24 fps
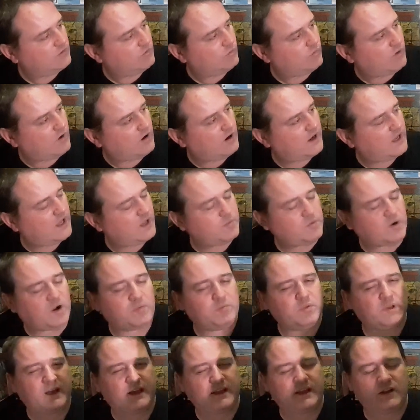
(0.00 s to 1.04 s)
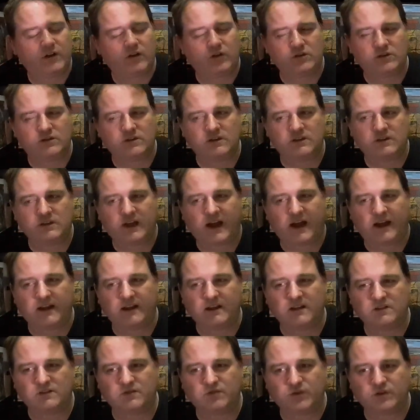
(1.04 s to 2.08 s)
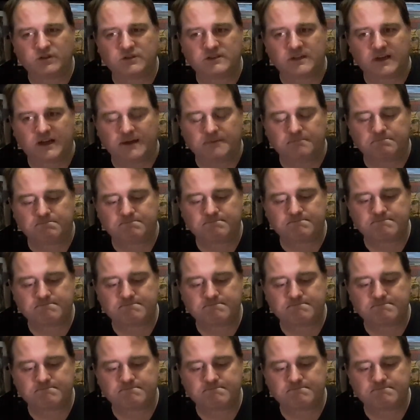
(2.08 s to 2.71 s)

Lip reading: Why am I blanking on Hannigan's first name?